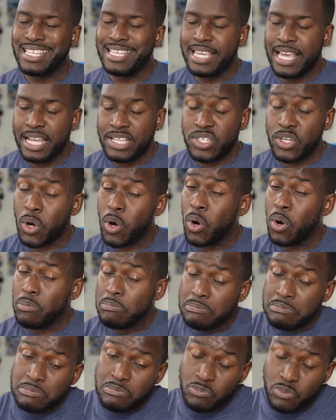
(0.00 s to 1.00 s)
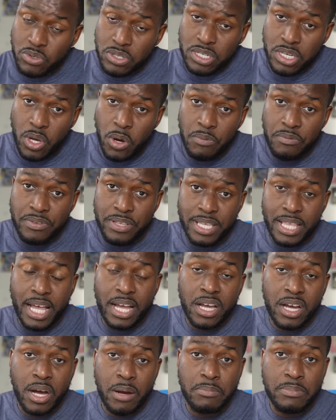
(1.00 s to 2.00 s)
yet, so we'll see, hopefully that
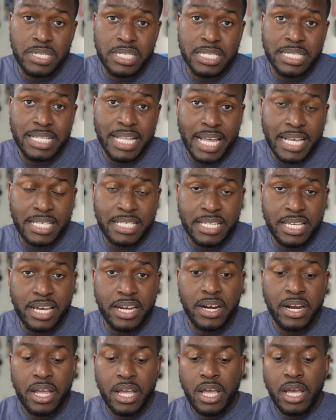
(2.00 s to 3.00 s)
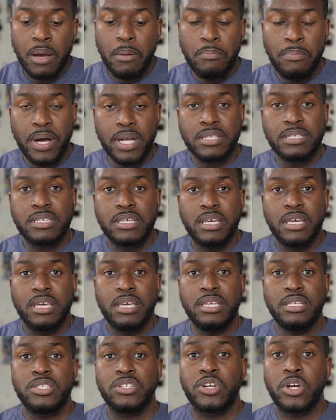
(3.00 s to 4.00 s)
comes next year. But
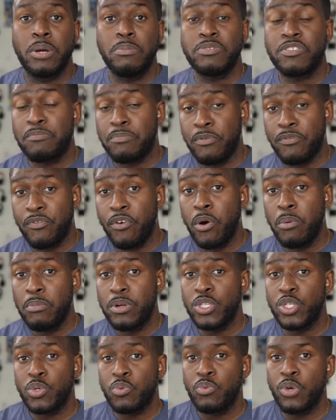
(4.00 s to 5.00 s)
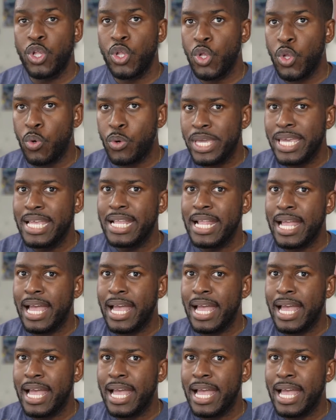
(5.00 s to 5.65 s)
in terms of performance, we're looking